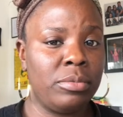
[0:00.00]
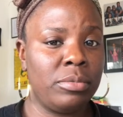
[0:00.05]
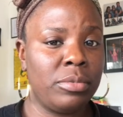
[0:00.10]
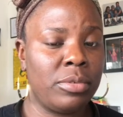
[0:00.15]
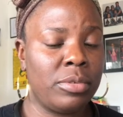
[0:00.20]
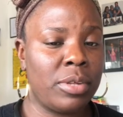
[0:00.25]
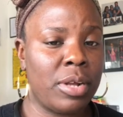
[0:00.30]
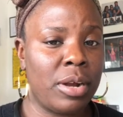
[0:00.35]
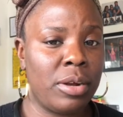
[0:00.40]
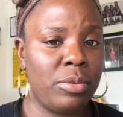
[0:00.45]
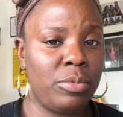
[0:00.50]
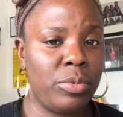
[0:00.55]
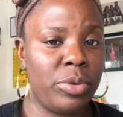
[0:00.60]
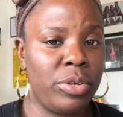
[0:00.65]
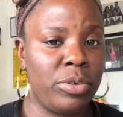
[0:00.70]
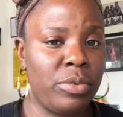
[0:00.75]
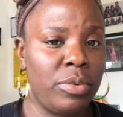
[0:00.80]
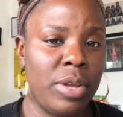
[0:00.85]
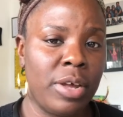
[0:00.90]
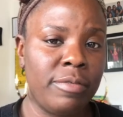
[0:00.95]
start where
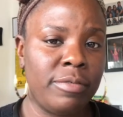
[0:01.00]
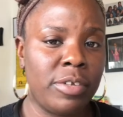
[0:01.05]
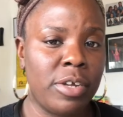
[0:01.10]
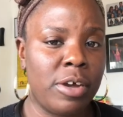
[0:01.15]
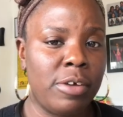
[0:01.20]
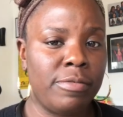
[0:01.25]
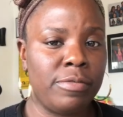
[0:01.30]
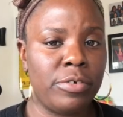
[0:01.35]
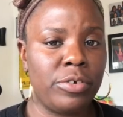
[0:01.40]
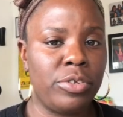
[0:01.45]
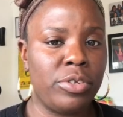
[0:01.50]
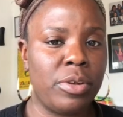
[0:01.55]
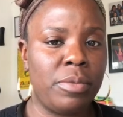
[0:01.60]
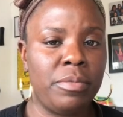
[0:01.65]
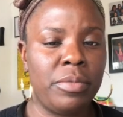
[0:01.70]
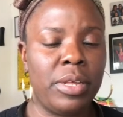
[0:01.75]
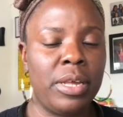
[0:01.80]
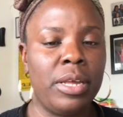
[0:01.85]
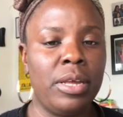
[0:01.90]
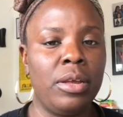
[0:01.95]
you left off or
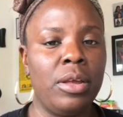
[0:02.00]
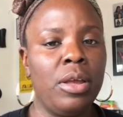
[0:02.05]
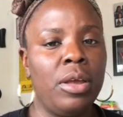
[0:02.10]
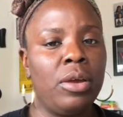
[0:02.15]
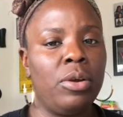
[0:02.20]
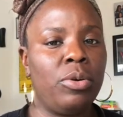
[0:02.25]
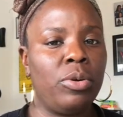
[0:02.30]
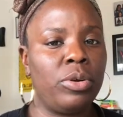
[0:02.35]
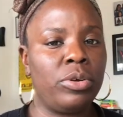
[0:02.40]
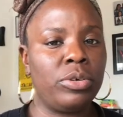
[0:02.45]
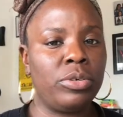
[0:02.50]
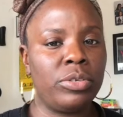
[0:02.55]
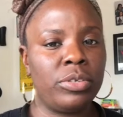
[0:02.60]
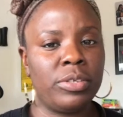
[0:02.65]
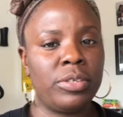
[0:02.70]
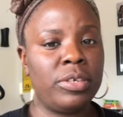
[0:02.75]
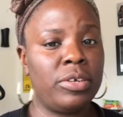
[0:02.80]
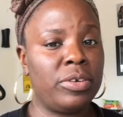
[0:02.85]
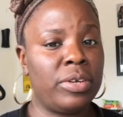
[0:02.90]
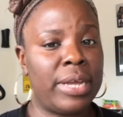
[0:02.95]
something, or to
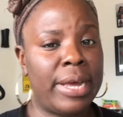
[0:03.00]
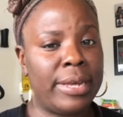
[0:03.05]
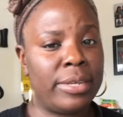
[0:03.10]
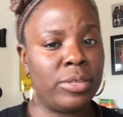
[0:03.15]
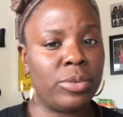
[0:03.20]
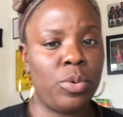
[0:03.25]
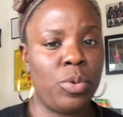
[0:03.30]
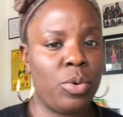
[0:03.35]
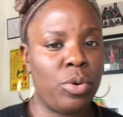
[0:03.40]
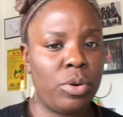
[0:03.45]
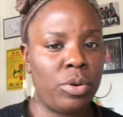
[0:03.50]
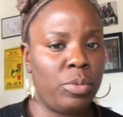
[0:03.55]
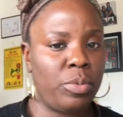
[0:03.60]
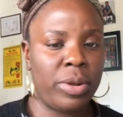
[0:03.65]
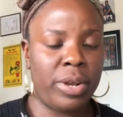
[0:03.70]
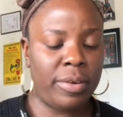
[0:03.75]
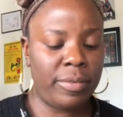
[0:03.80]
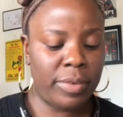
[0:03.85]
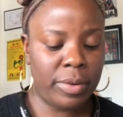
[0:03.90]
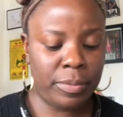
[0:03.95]
see your last score or
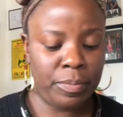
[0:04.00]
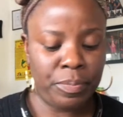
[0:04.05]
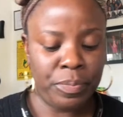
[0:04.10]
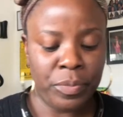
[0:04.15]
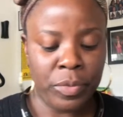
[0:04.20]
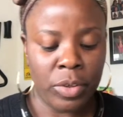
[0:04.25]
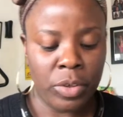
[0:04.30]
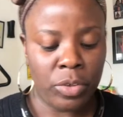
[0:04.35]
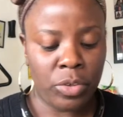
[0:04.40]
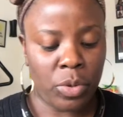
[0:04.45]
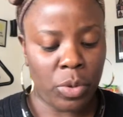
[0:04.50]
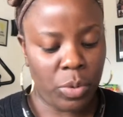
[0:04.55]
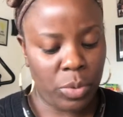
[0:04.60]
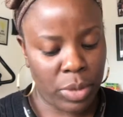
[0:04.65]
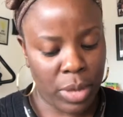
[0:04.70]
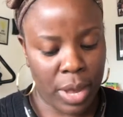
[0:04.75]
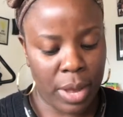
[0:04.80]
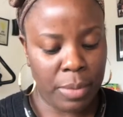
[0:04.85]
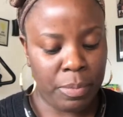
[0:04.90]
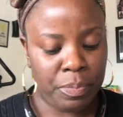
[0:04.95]
whatever. So
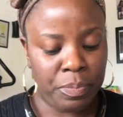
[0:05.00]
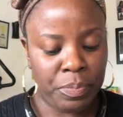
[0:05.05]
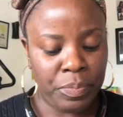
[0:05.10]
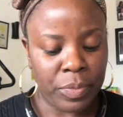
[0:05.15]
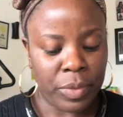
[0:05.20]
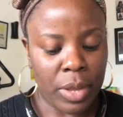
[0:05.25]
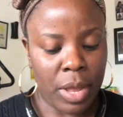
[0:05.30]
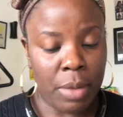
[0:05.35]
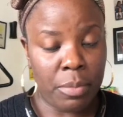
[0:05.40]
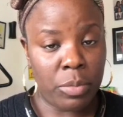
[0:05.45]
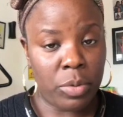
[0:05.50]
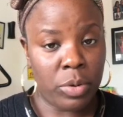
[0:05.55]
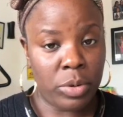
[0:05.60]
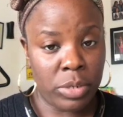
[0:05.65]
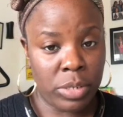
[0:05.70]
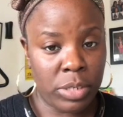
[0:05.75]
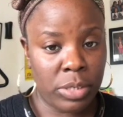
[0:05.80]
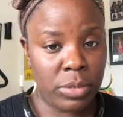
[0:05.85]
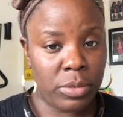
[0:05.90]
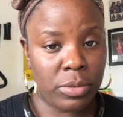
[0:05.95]
yeah, I'm
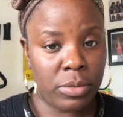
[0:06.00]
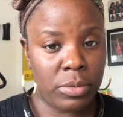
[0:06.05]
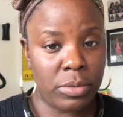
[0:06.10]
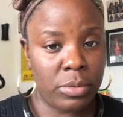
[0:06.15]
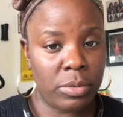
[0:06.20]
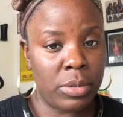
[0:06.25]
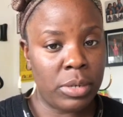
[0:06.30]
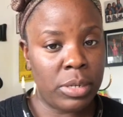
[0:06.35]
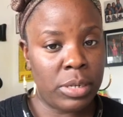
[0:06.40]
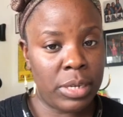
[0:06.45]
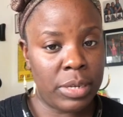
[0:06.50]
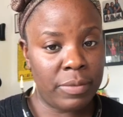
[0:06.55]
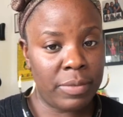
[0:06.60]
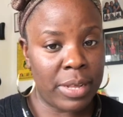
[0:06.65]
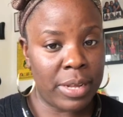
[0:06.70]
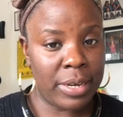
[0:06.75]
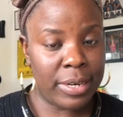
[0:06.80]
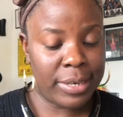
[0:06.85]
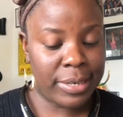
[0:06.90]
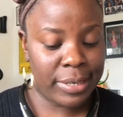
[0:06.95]
going to leave
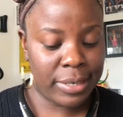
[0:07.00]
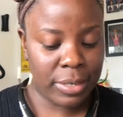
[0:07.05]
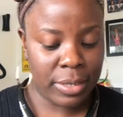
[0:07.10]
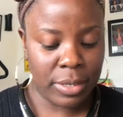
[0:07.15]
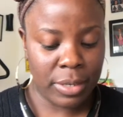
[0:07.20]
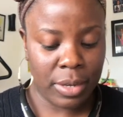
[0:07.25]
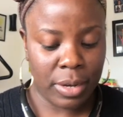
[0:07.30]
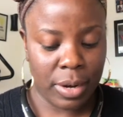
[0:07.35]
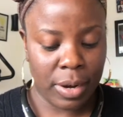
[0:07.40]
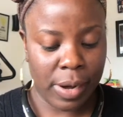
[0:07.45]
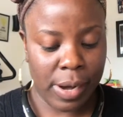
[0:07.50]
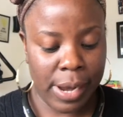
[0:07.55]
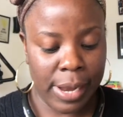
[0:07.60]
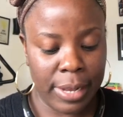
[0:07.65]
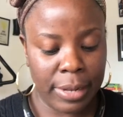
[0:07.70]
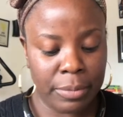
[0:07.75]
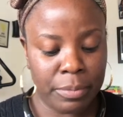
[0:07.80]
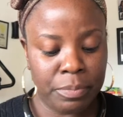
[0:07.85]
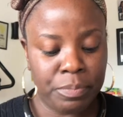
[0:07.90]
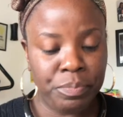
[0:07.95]
that link. All
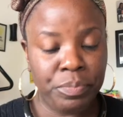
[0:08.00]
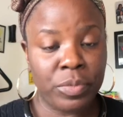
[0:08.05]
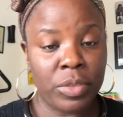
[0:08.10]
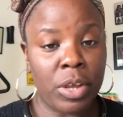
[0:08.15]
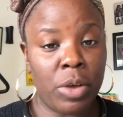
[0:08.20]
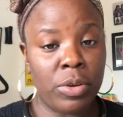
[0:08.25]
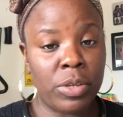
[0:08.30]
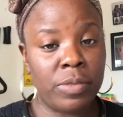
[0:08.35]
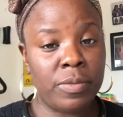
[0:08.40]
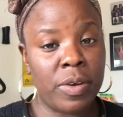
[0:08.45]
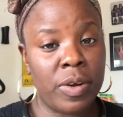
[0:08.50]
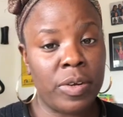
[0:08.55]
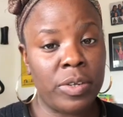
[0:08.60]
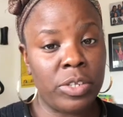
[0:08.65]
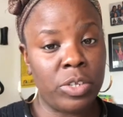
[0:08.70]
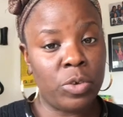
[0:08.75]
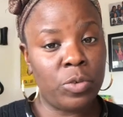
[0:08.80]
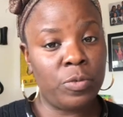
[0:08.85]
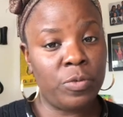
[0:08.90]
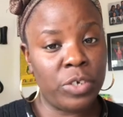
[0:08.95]
right, now as far
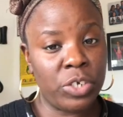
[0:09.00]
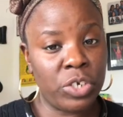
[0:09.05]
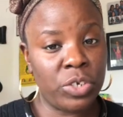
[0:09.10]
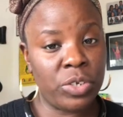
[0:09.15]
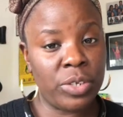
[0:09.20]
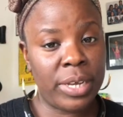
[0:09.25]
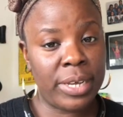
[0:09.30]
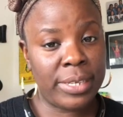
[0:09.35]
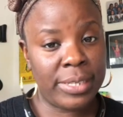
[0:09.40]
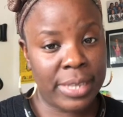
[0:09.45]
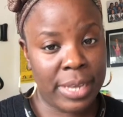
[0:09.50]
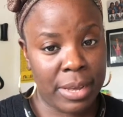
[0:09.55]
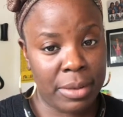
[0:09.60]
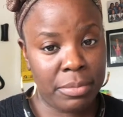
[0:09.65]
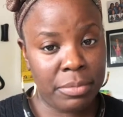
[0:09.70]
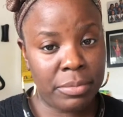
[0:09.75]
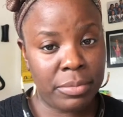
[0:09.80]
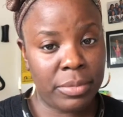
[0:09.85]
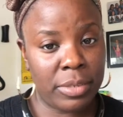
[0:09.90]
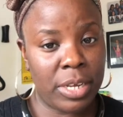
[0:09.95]
as the official
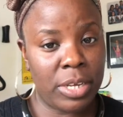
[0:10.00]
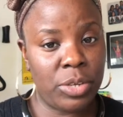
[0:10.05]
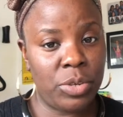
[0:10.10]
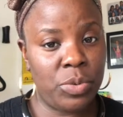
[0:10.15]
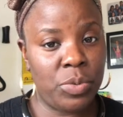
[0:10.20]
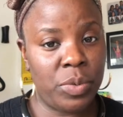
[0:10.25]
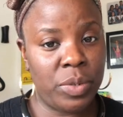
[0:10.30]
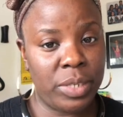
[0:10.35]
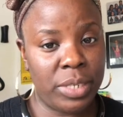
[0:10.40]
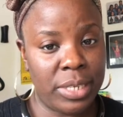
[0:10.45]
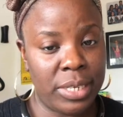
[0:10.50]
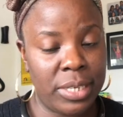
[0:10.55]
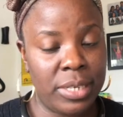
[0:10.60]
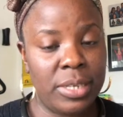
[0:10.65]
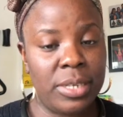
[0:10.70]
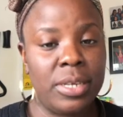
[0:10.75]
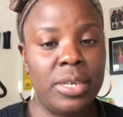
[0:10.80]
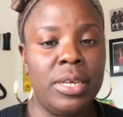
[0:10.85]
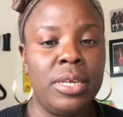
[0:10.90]
exam that you will need,